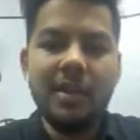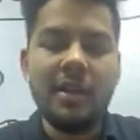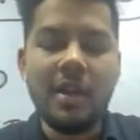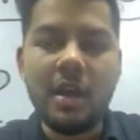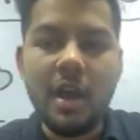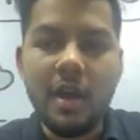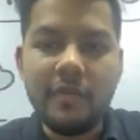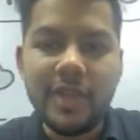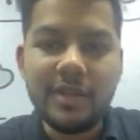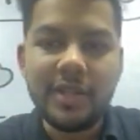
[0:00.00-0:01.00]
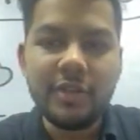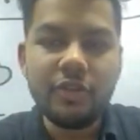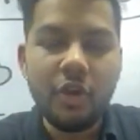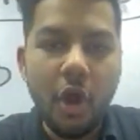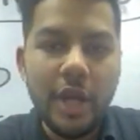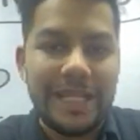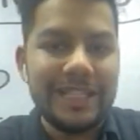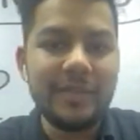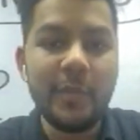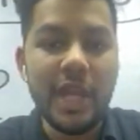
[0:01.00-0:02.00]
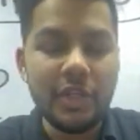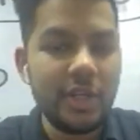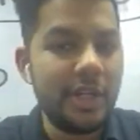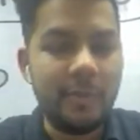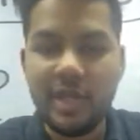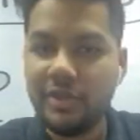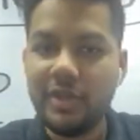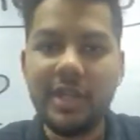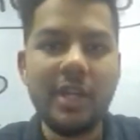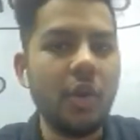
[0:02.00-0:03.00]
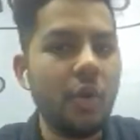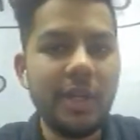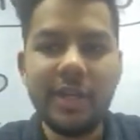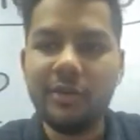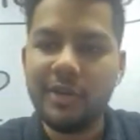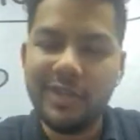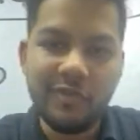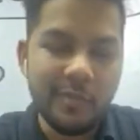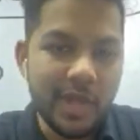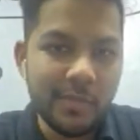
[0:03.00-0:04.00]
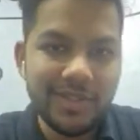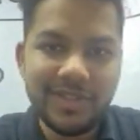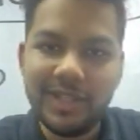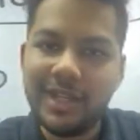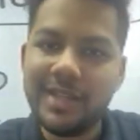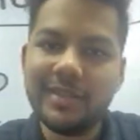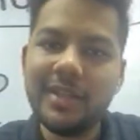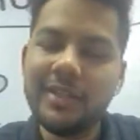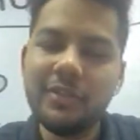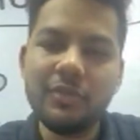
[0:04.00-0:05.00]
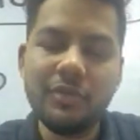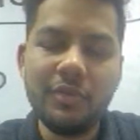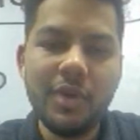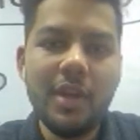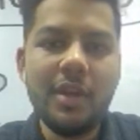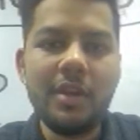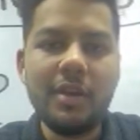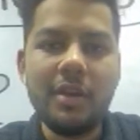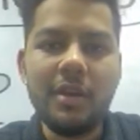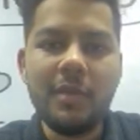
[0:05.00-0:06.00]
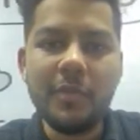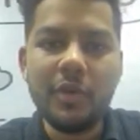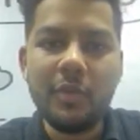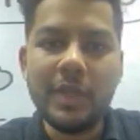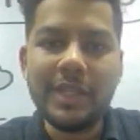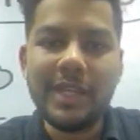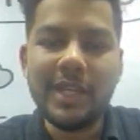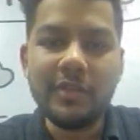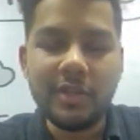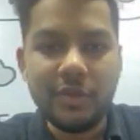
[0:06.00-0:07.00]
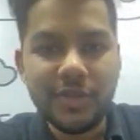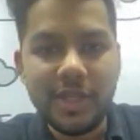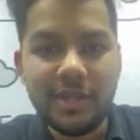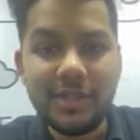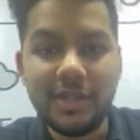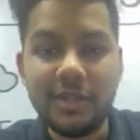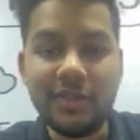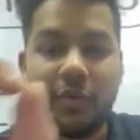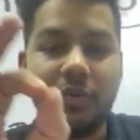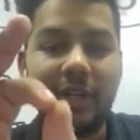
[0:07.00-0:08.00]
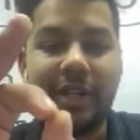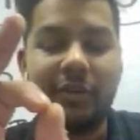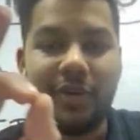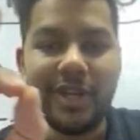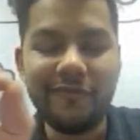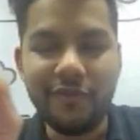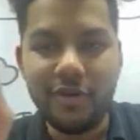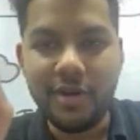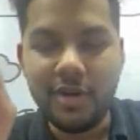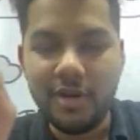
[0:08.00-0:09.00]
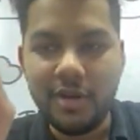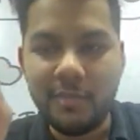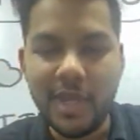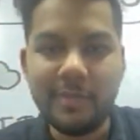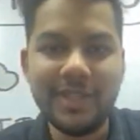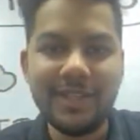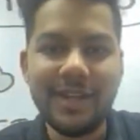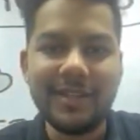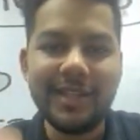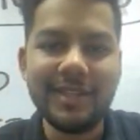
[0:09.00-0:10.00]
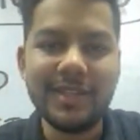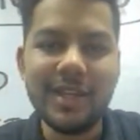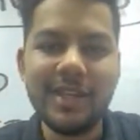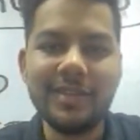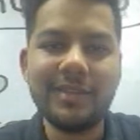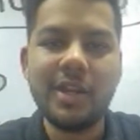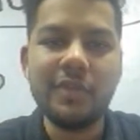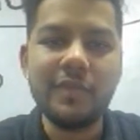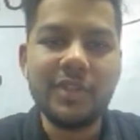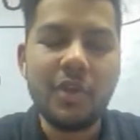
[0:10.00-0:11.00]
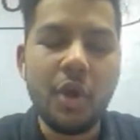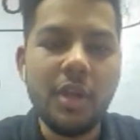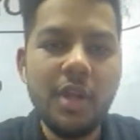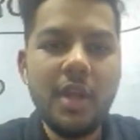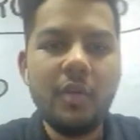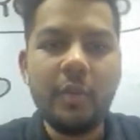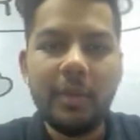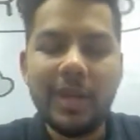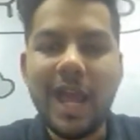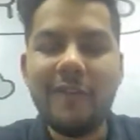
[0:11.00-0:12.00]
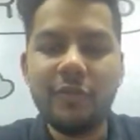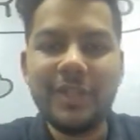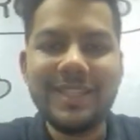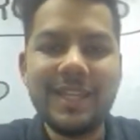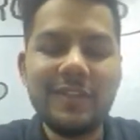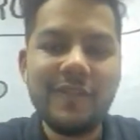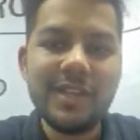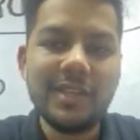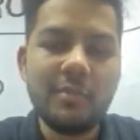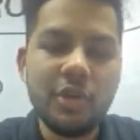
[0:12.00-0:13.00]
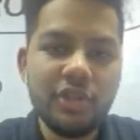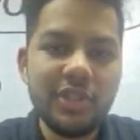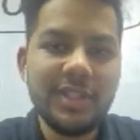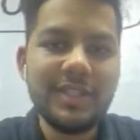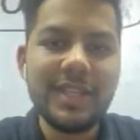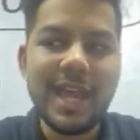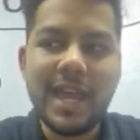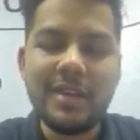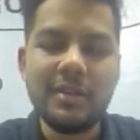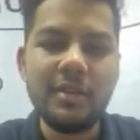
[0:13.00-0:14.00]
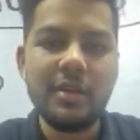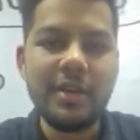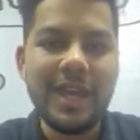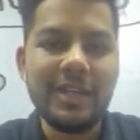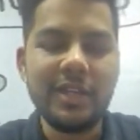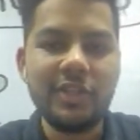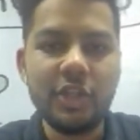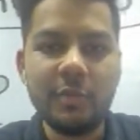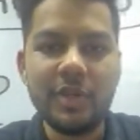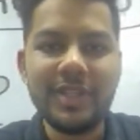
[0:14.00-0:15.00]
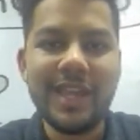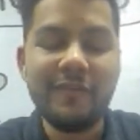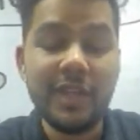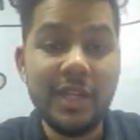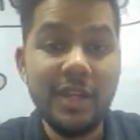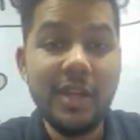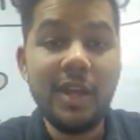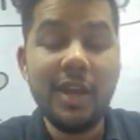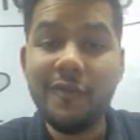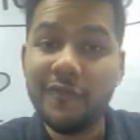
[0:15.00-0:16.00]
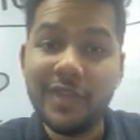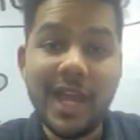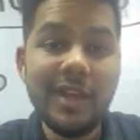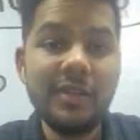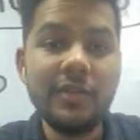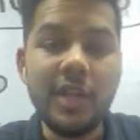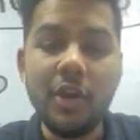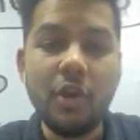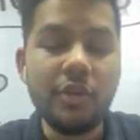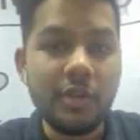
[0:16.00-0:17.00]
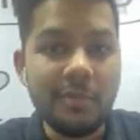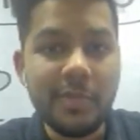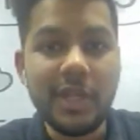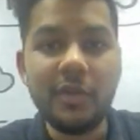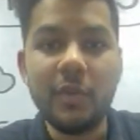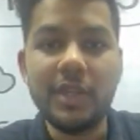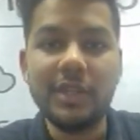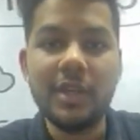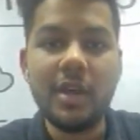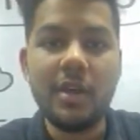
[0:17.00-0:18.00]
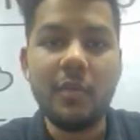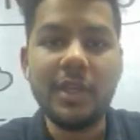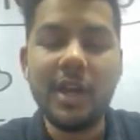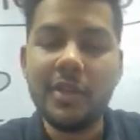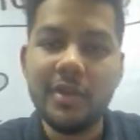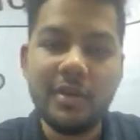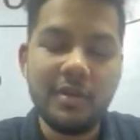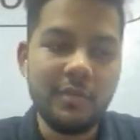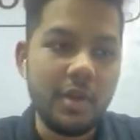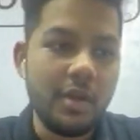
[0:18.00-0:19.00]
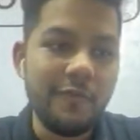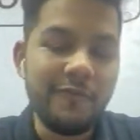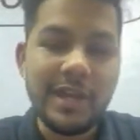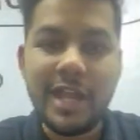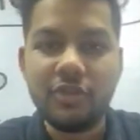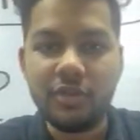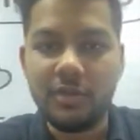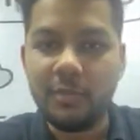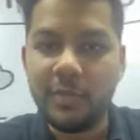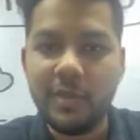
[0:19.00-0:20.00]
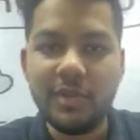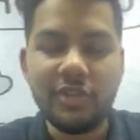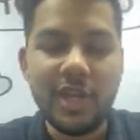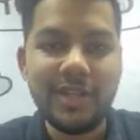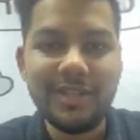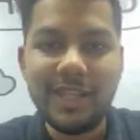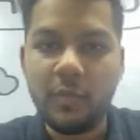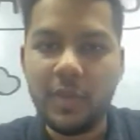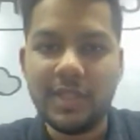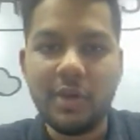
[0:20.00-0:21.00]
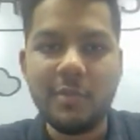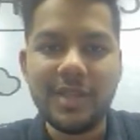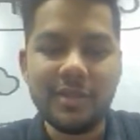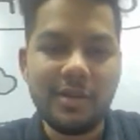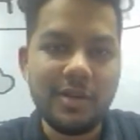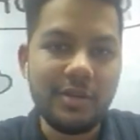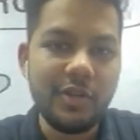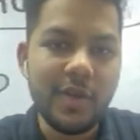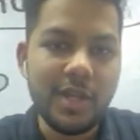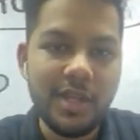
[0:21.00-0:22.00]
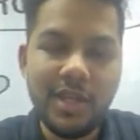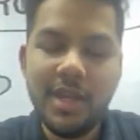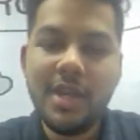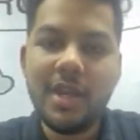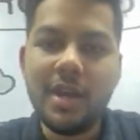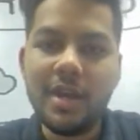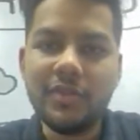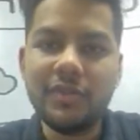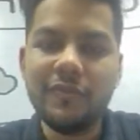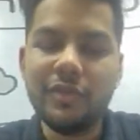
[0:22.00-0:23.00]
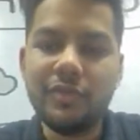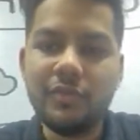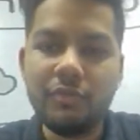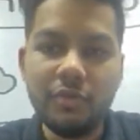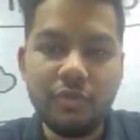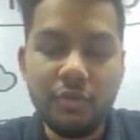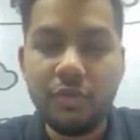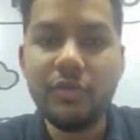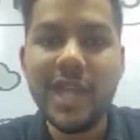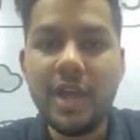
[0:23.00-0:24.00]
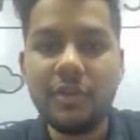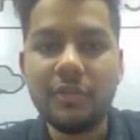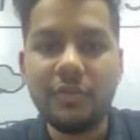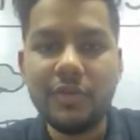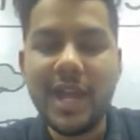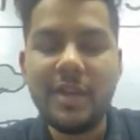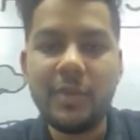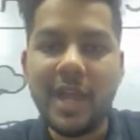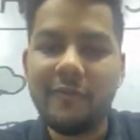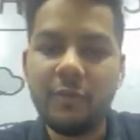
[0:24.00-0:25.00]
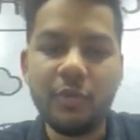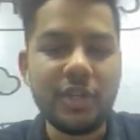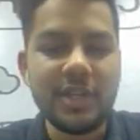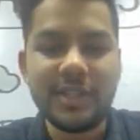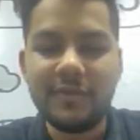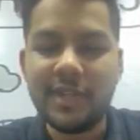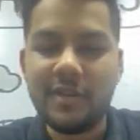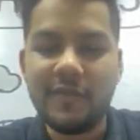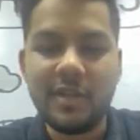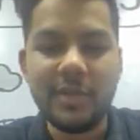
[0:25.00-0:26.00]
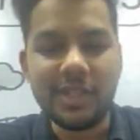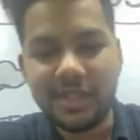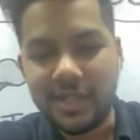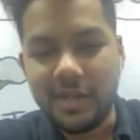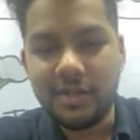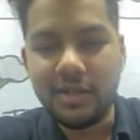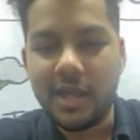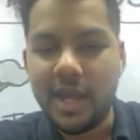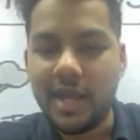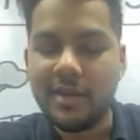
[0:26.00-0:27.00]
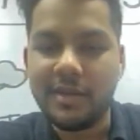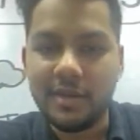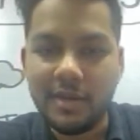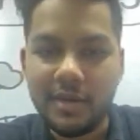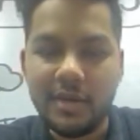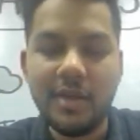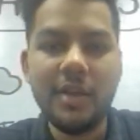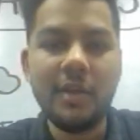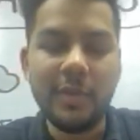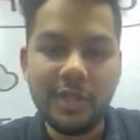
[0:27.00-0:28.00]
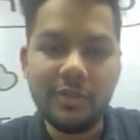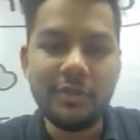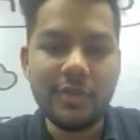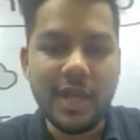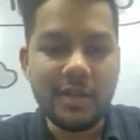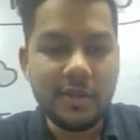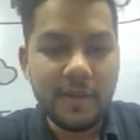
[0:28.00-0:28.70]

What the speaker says: that Tron is majorly and only for payments. It has nothing to do, with any other use case. It is only and only for payments. And as I said at the start of this call, we will have to incentivize our merchants and consumers heavily for that, in order to compete with other financial payment giants like Visa or Mastercard in UAE. So to do that, we have to push ourselves at a very big extent, and we need to do that.